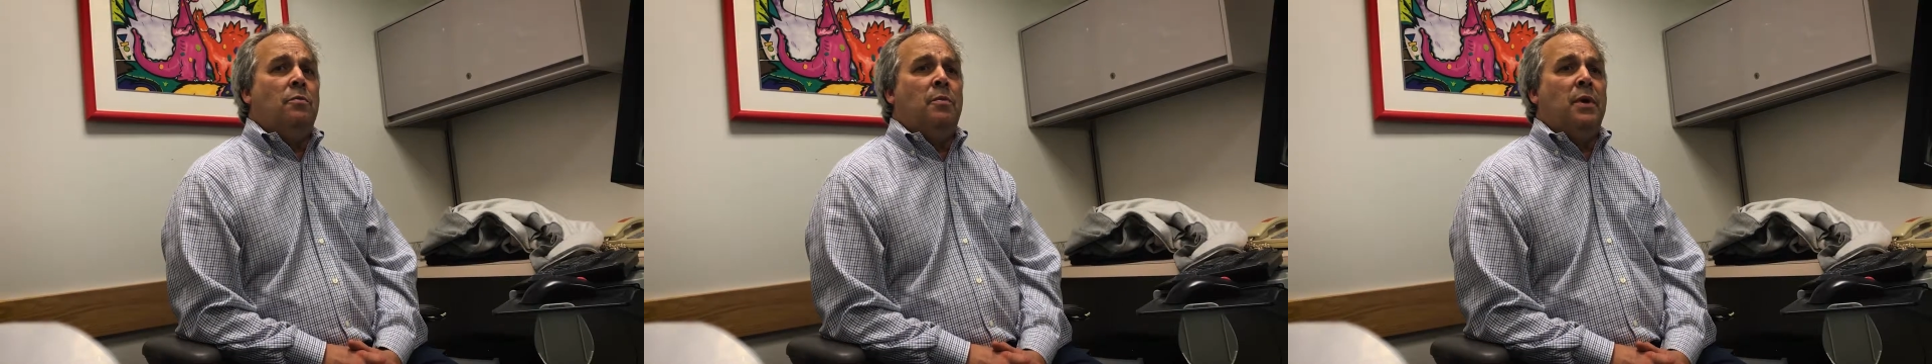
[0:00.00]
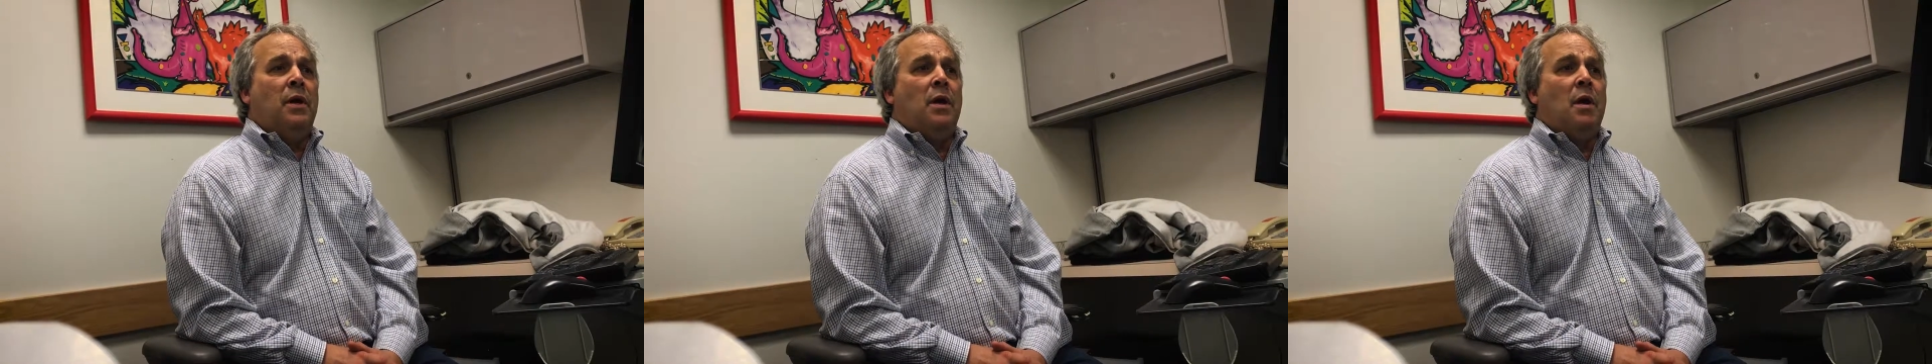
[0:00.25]

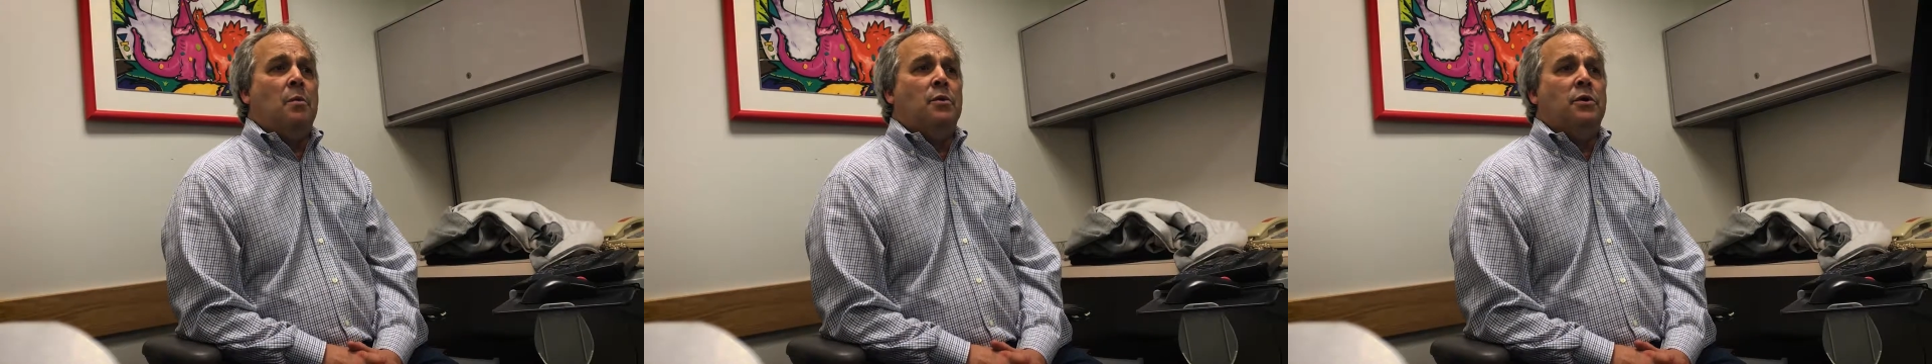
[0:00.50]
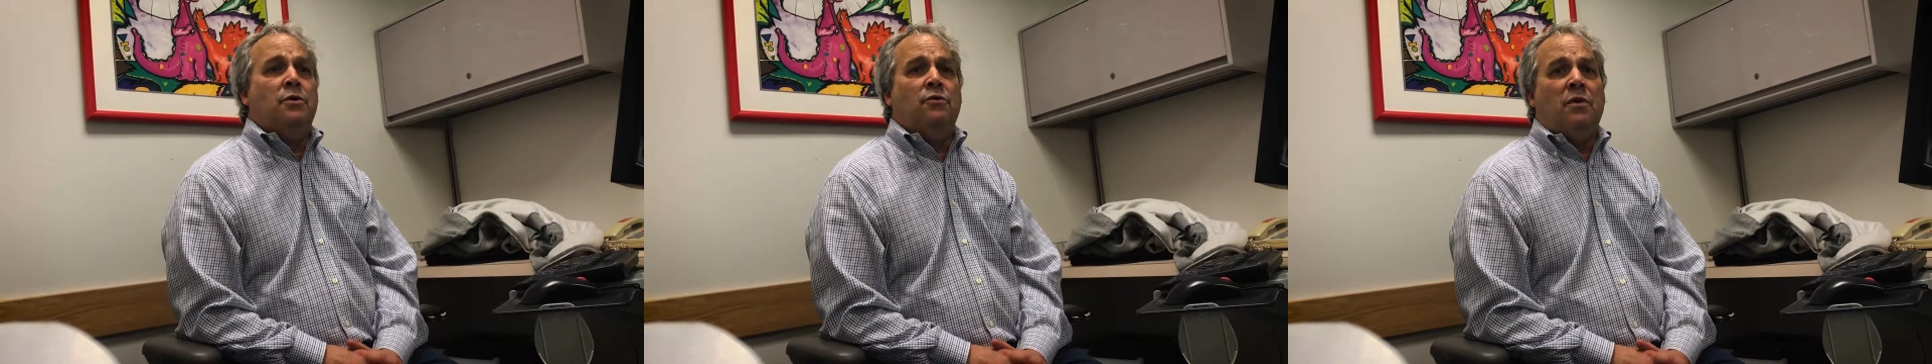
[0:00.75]
being
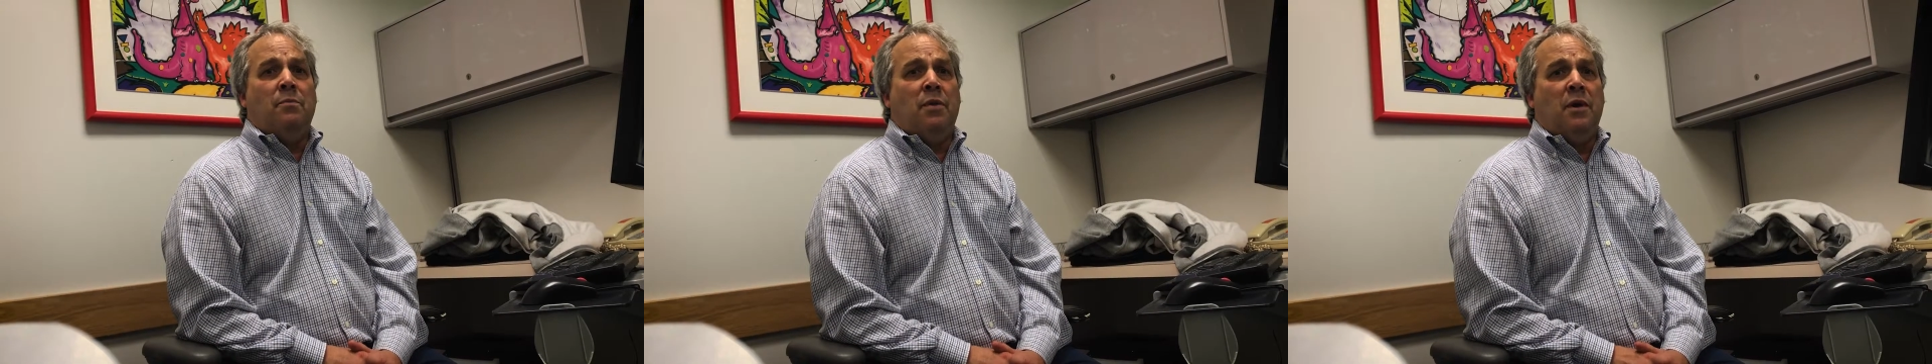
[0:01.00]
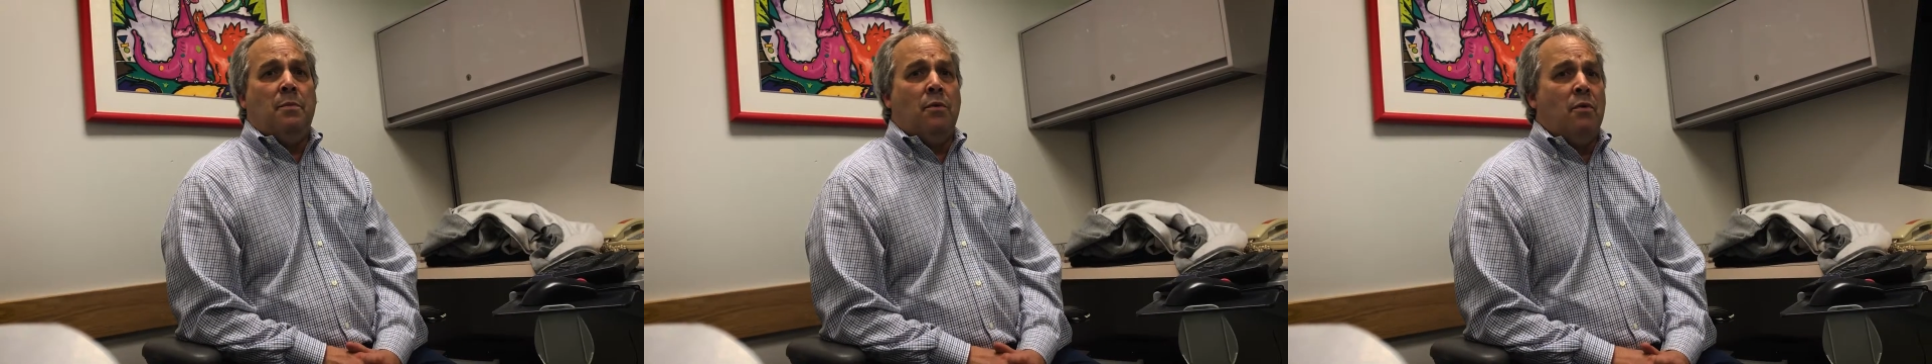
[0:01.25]
able to treat
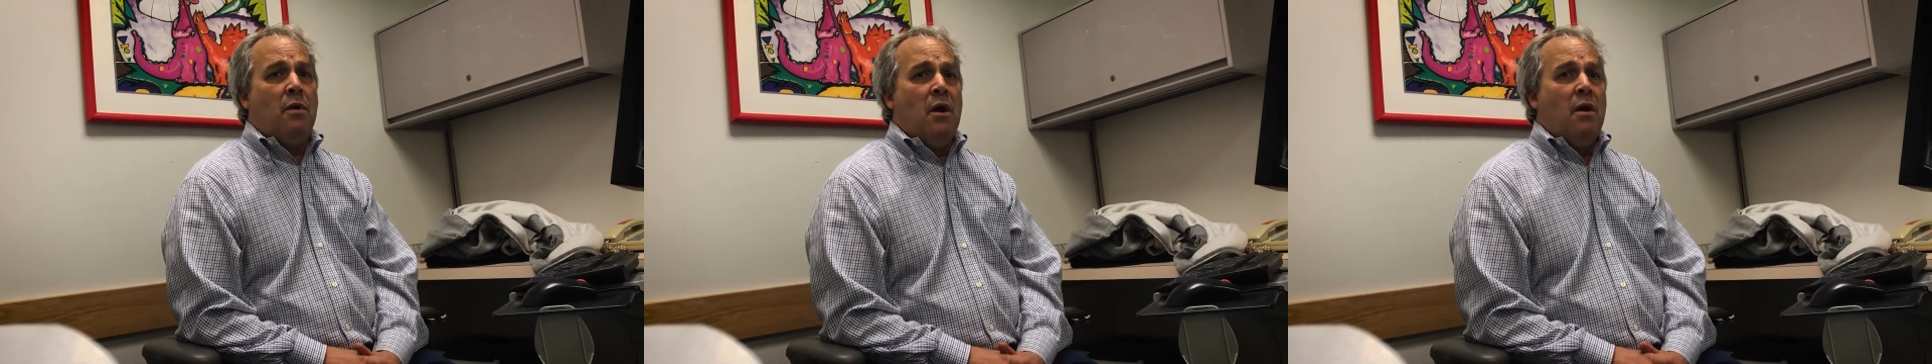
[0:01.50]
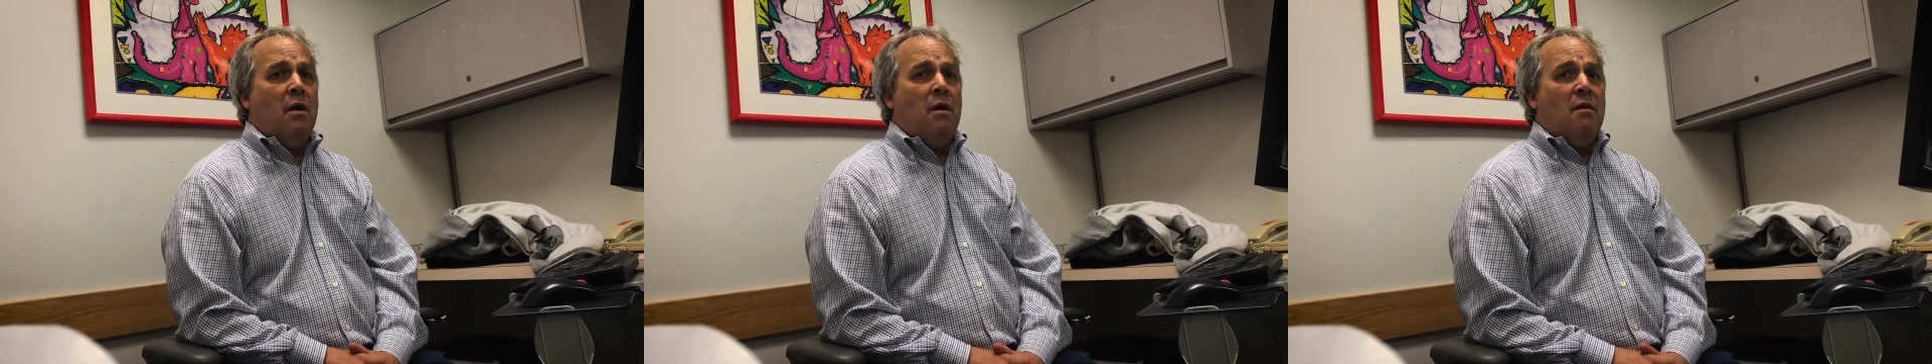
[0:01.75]
people
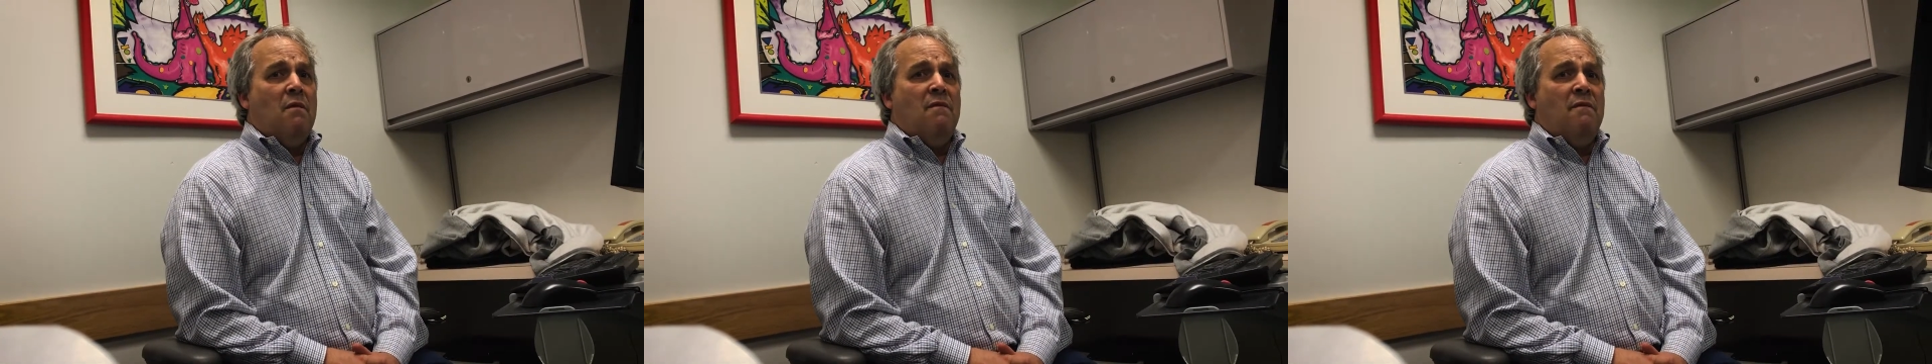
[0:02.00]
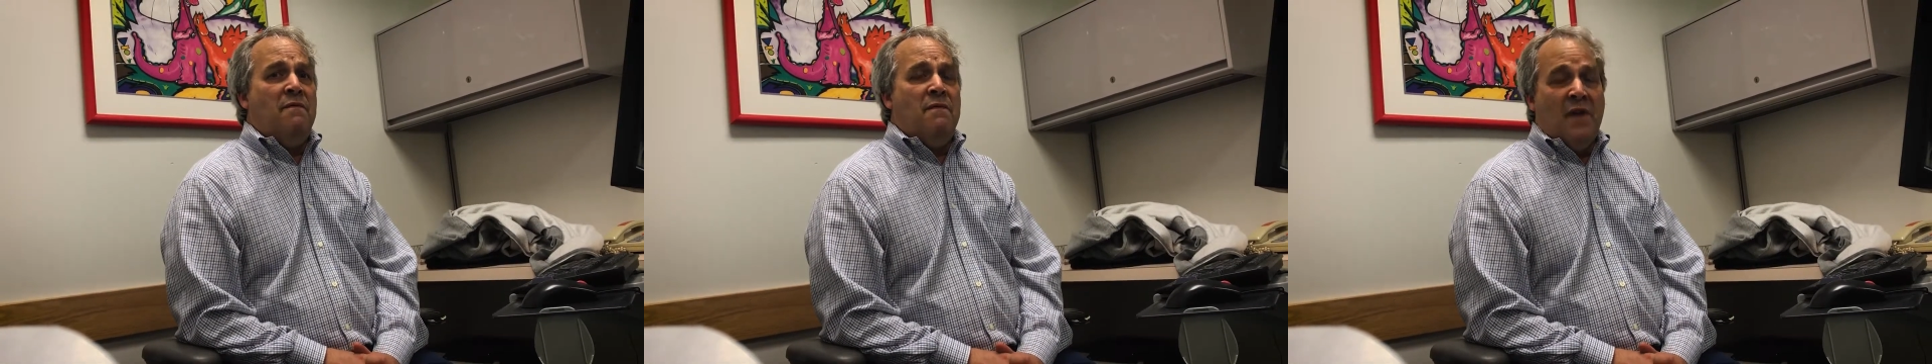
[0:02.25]

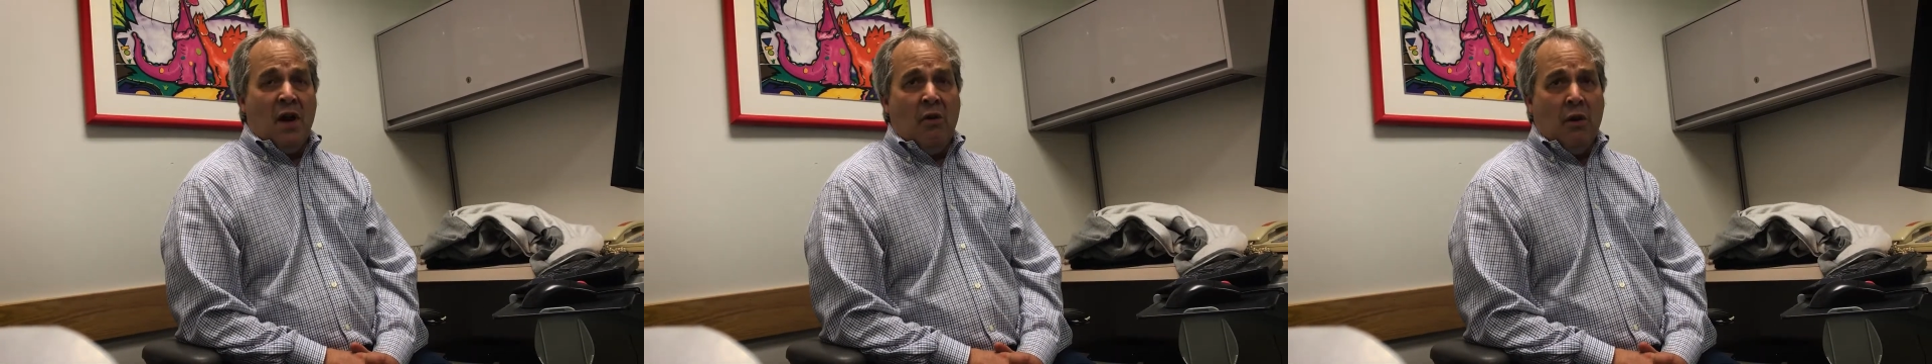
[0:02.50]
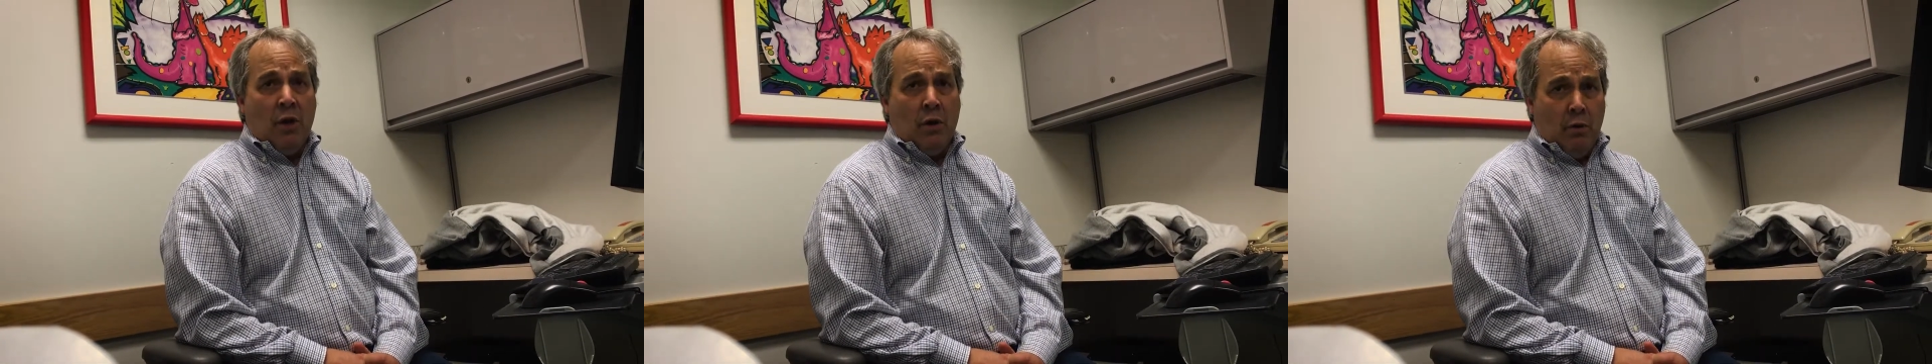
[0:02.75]

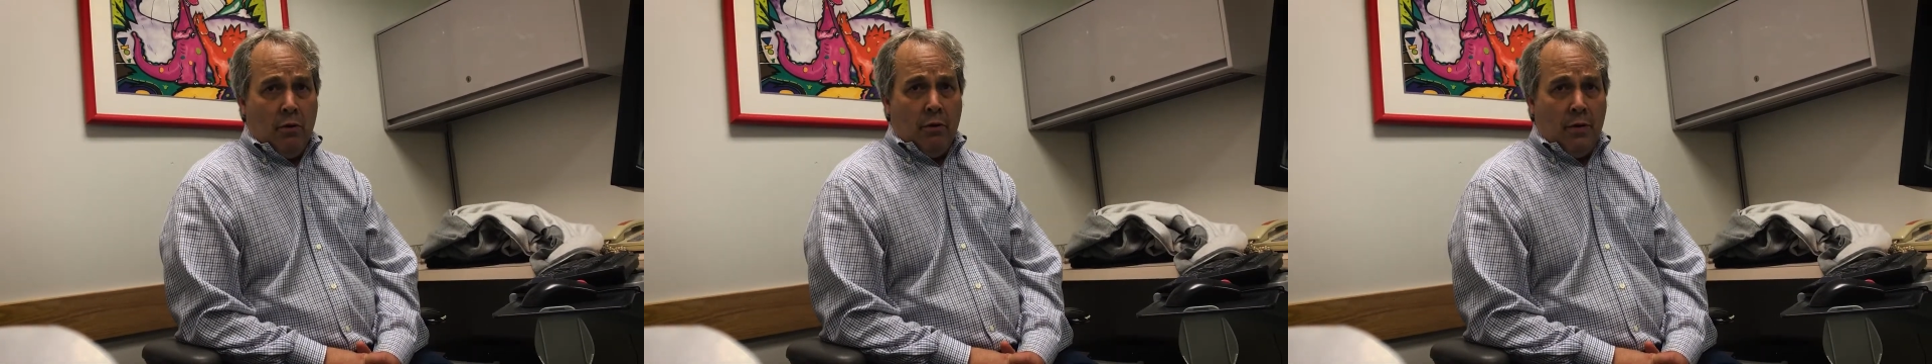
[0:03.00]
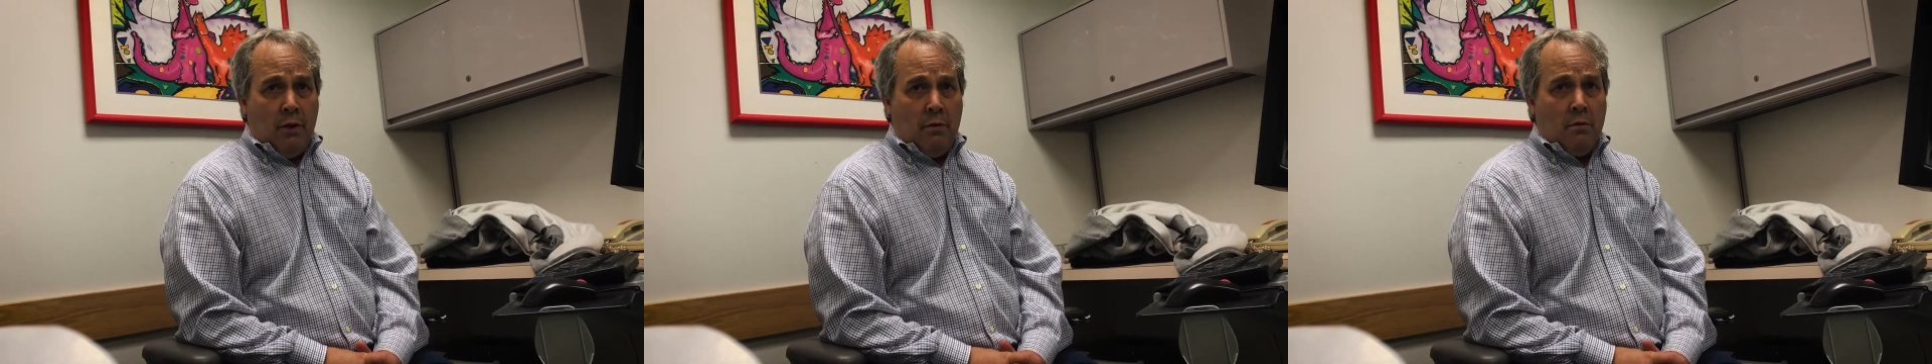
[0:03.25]
very
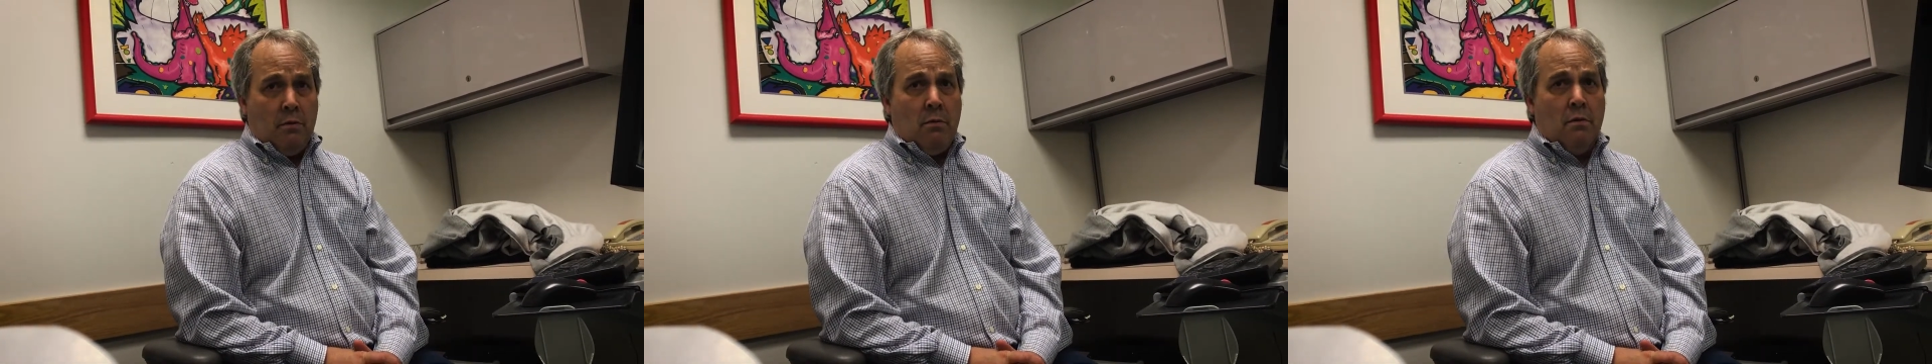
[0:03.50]
early